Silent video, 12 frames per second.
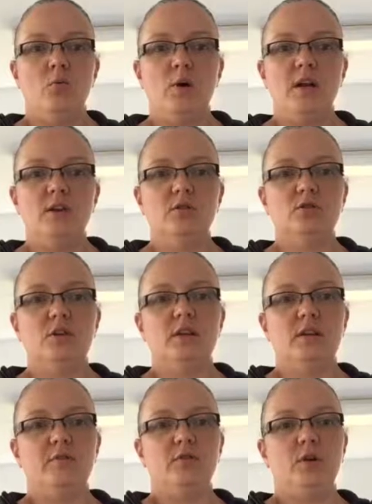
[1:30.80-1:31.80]
We usually
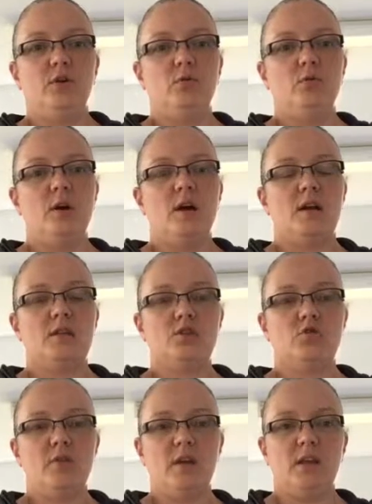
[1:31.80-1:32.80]
give you a
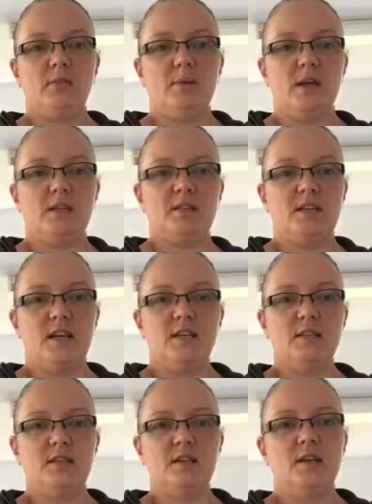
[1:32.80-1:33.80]
strength-based
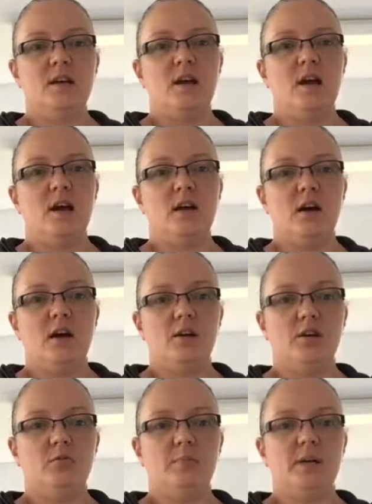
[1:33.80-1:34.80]
test, a
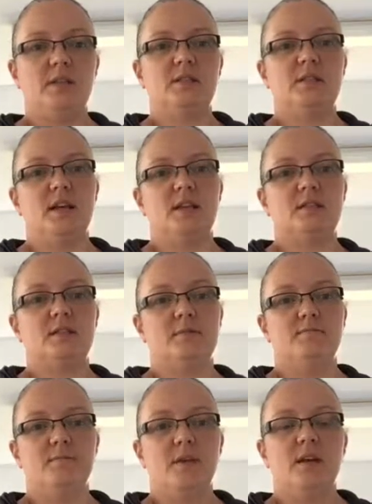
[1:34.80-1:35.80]
cardio-based
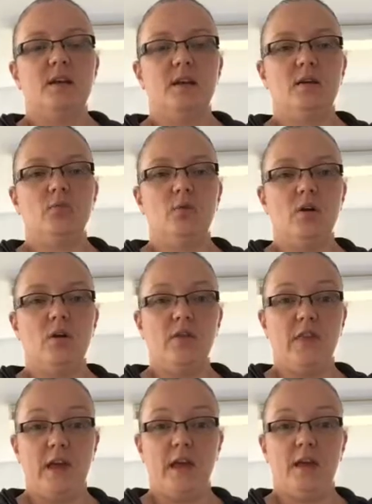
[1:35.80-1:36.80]
test. Now, what
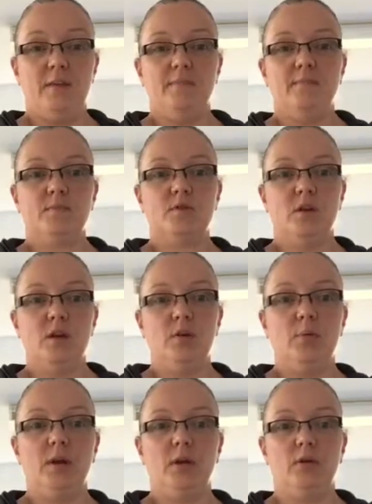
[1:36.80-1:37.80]
are they? So
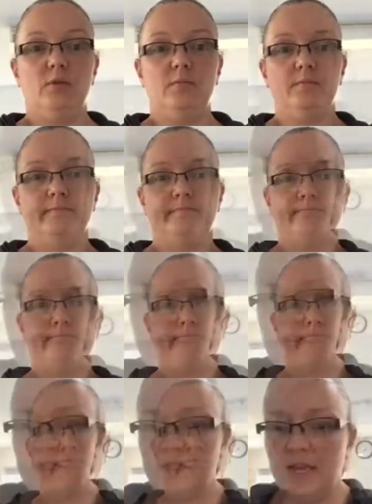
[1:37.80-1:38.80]
here we go. Our
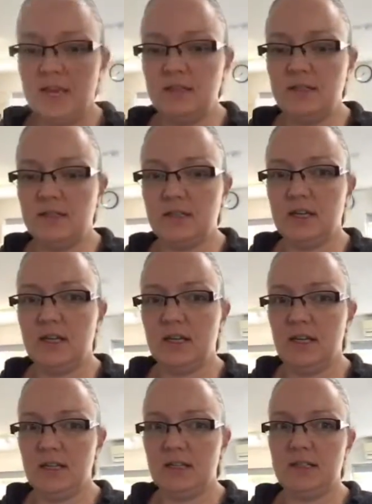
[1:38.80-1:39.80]
fitness test
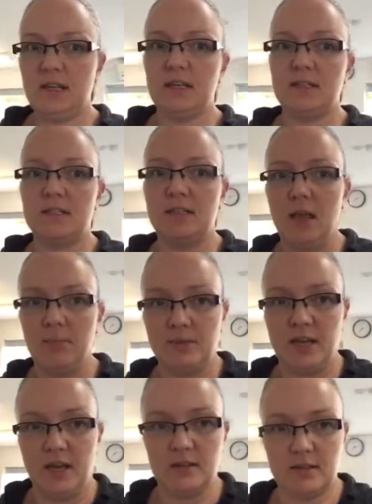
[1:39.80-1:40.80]
is a step
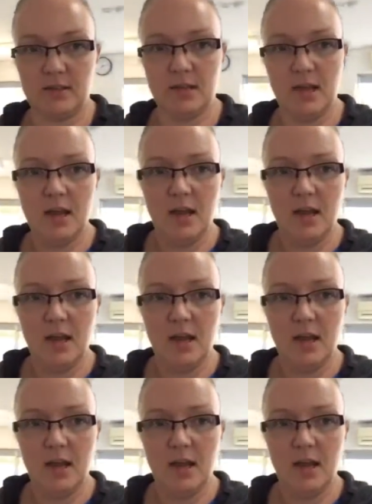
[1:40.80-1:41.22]
test.